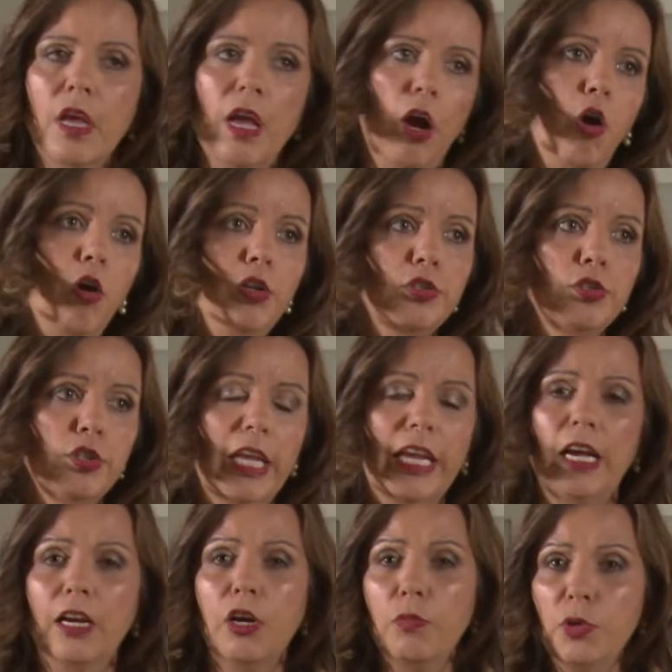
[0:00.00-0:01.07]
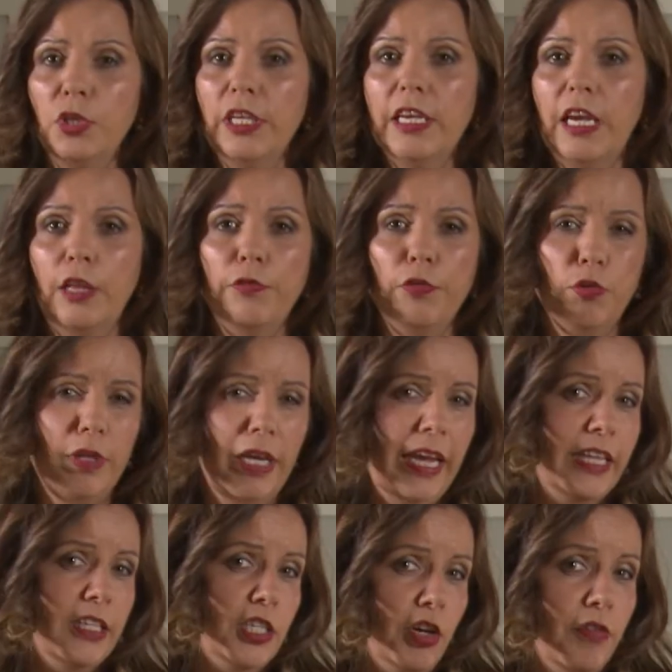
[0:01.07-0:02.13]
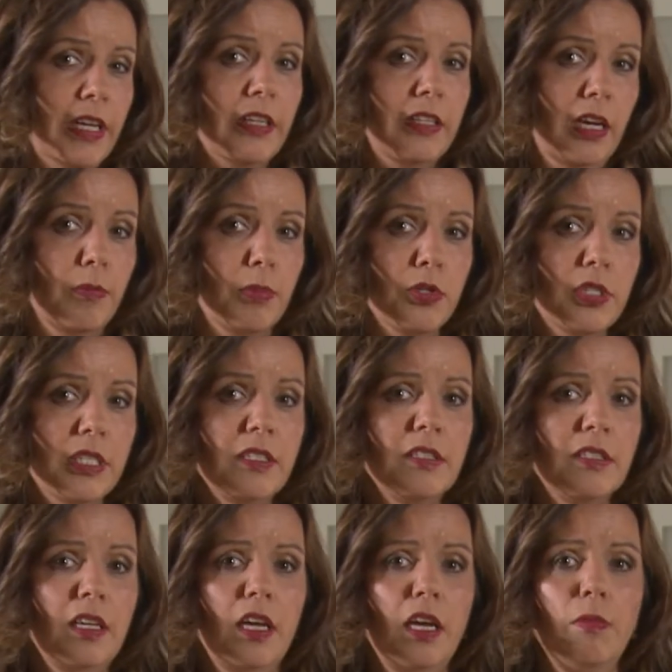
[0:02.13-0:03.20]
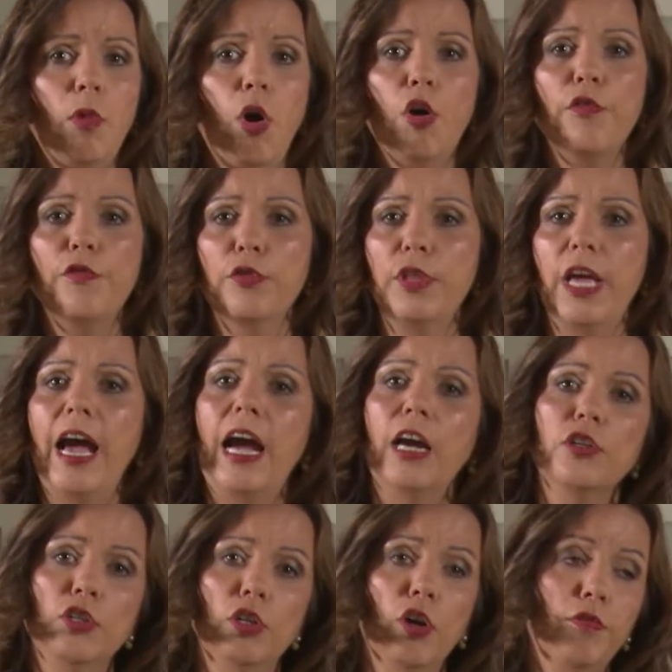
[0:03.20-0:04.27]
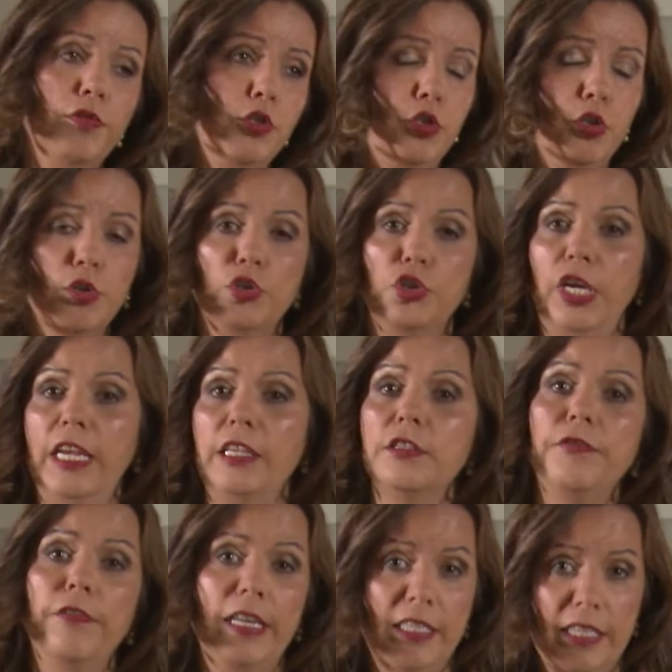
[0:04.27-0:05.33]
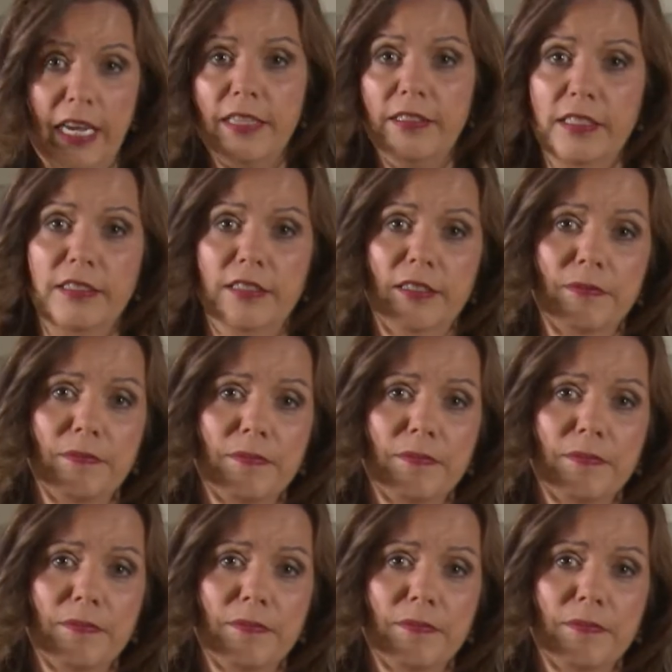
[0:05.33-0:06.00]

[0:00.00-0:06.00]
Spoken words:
Also, they can communicate through the enteric nervous system or through the action of short-chain fatty acids.